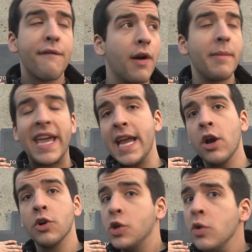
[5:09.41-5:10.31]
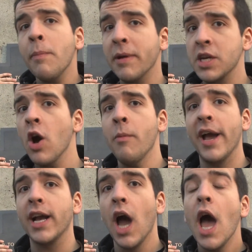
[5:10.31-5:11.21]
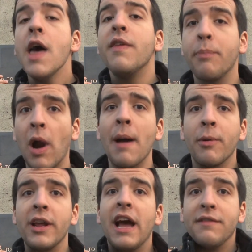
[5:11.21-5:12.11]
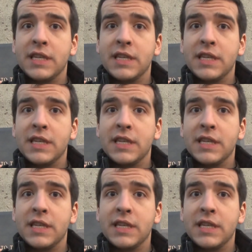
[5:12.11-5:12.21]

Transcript: from here to the Potomac the property of